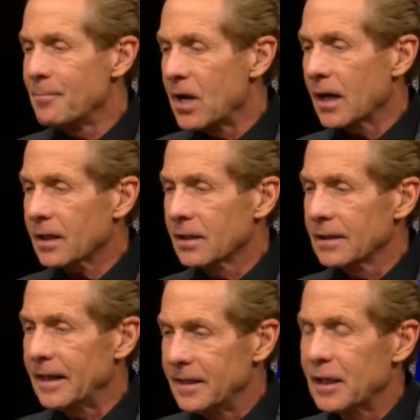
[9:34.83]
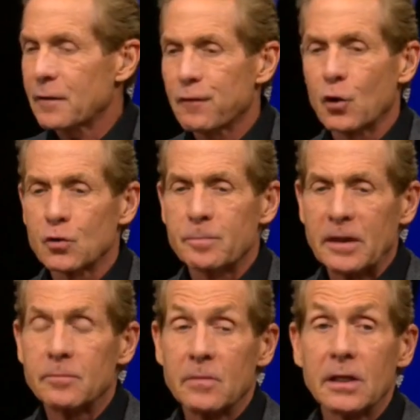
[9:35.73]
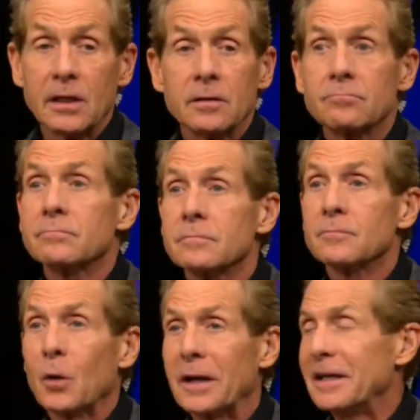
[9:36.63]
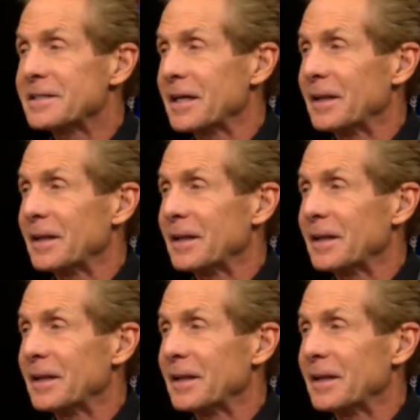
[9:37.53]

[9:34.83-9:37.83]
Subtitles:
not going to let Nick Foles beat me? Why didn't he say